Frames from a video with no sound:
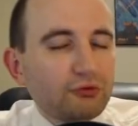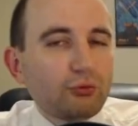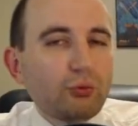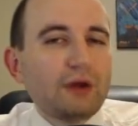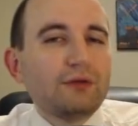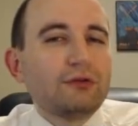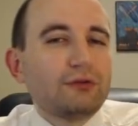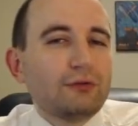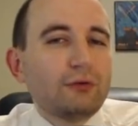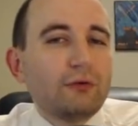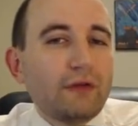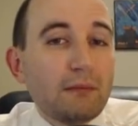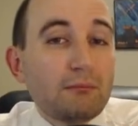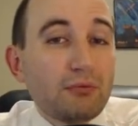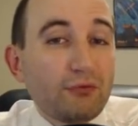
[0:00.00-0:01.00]
between the two of
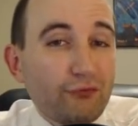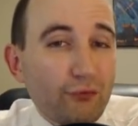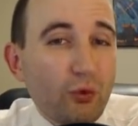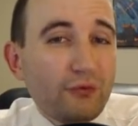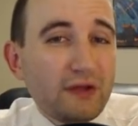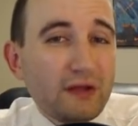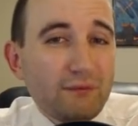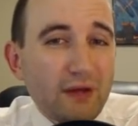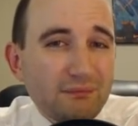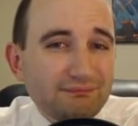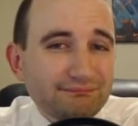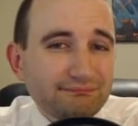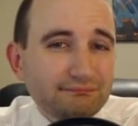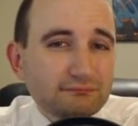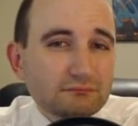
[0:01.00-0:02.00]
them before the
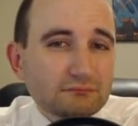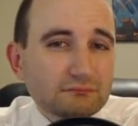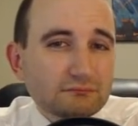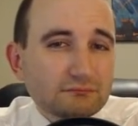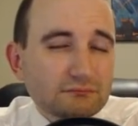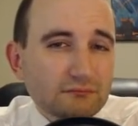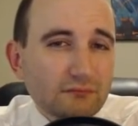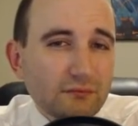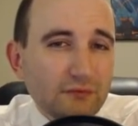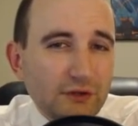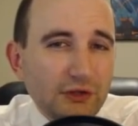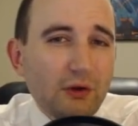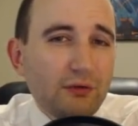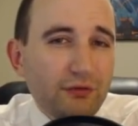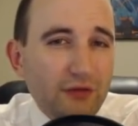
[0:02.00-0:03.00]
event?
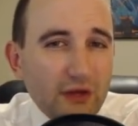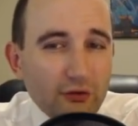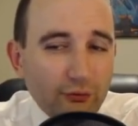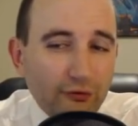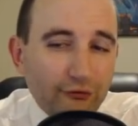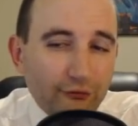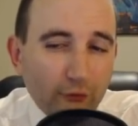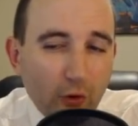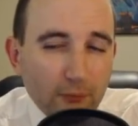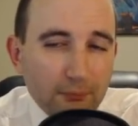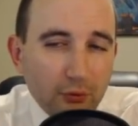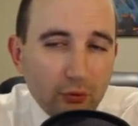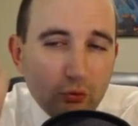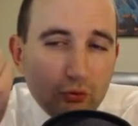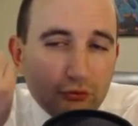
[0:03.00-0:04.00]
You don't think Chris Rock
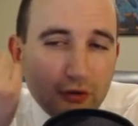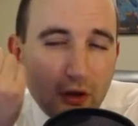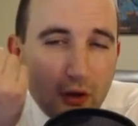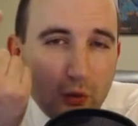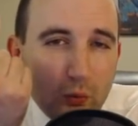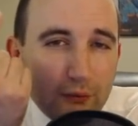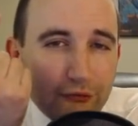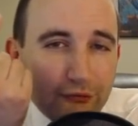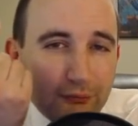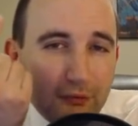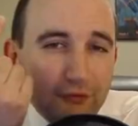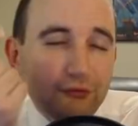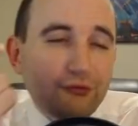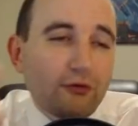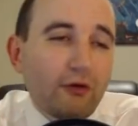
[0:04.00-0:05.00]
pulled Will
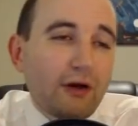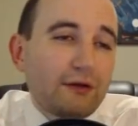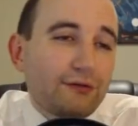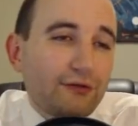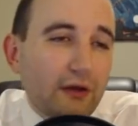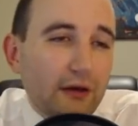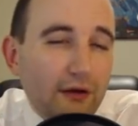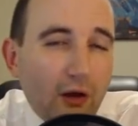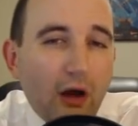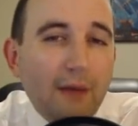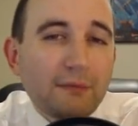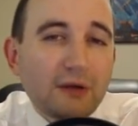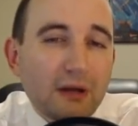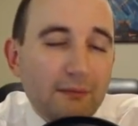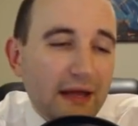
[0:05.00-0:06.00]
Smith aside and said,
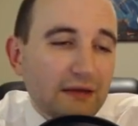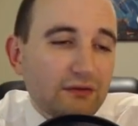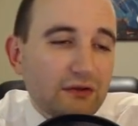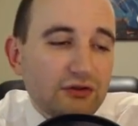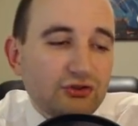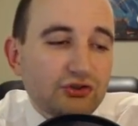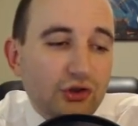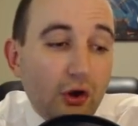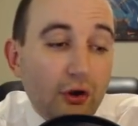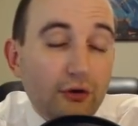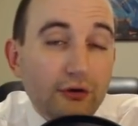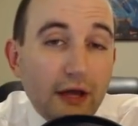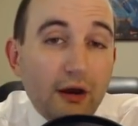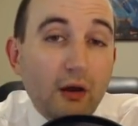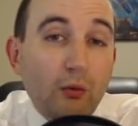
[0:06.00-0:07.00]
I'm going to make this
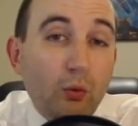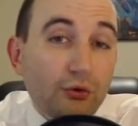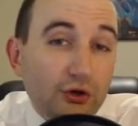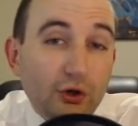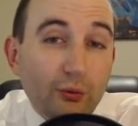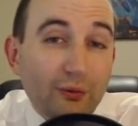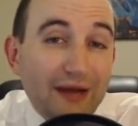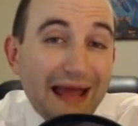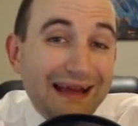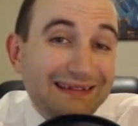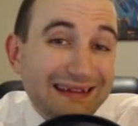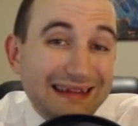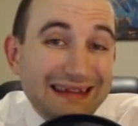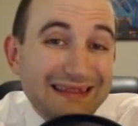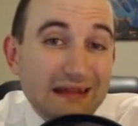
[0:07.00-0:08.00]
joke and I want you to
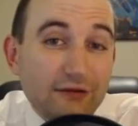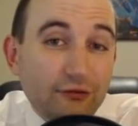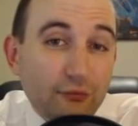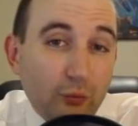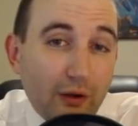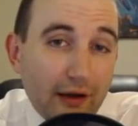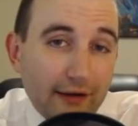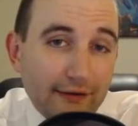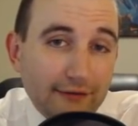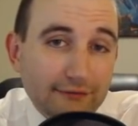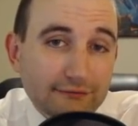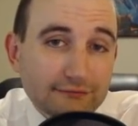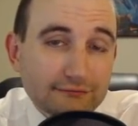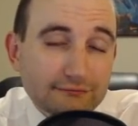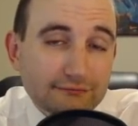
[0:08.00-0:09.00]
react in this way?
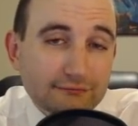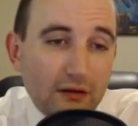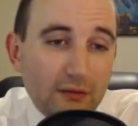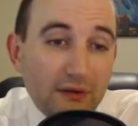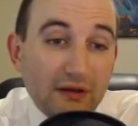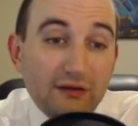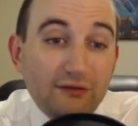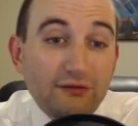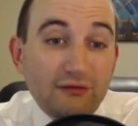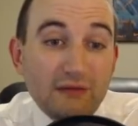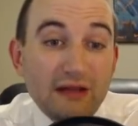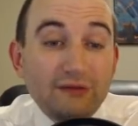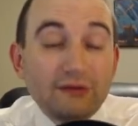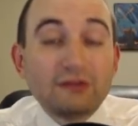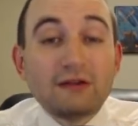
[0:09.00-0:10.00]
Because
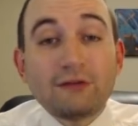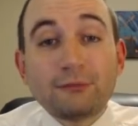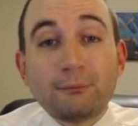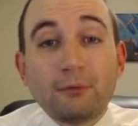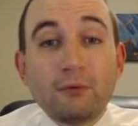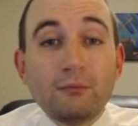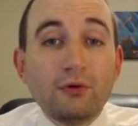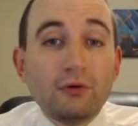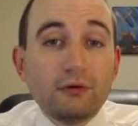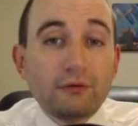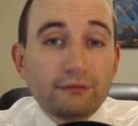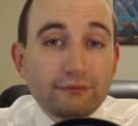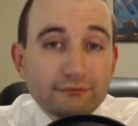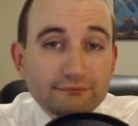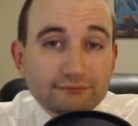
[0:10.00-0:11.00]
it's a desperate
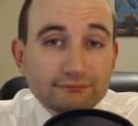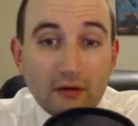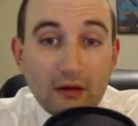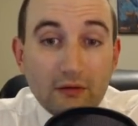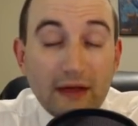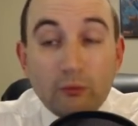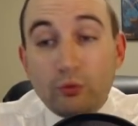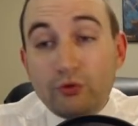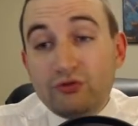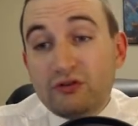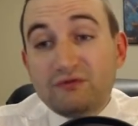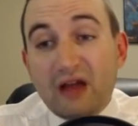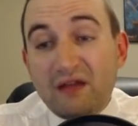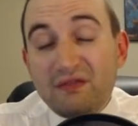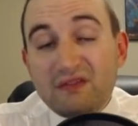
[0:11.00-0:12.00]
move. They wouldn't
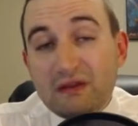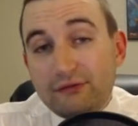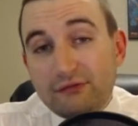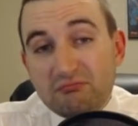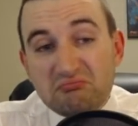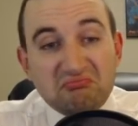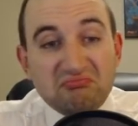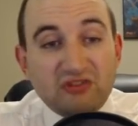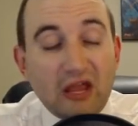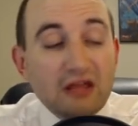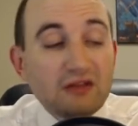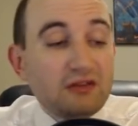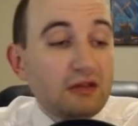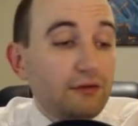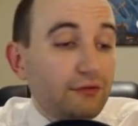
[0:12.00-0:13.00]
have done this
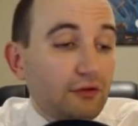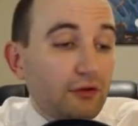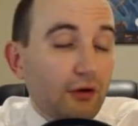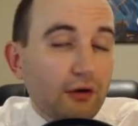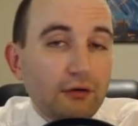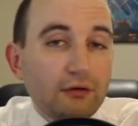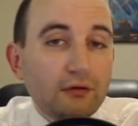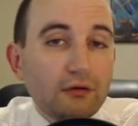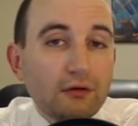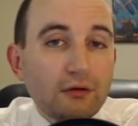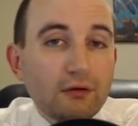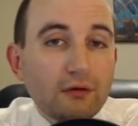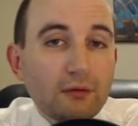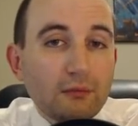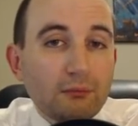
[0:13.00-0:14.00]
10 years ago,
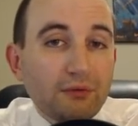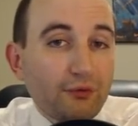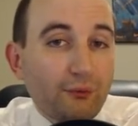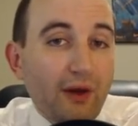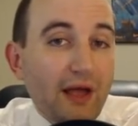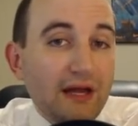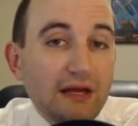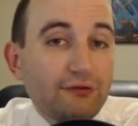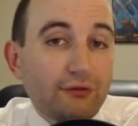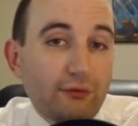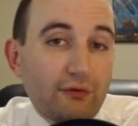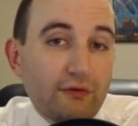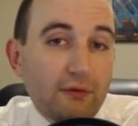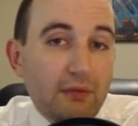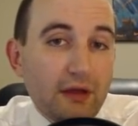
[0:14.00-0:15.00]
but the ratings
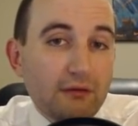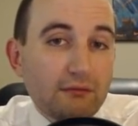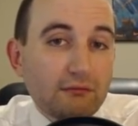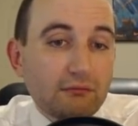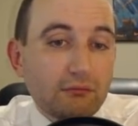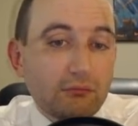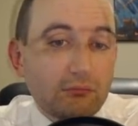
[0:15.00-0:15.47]
are in the bin.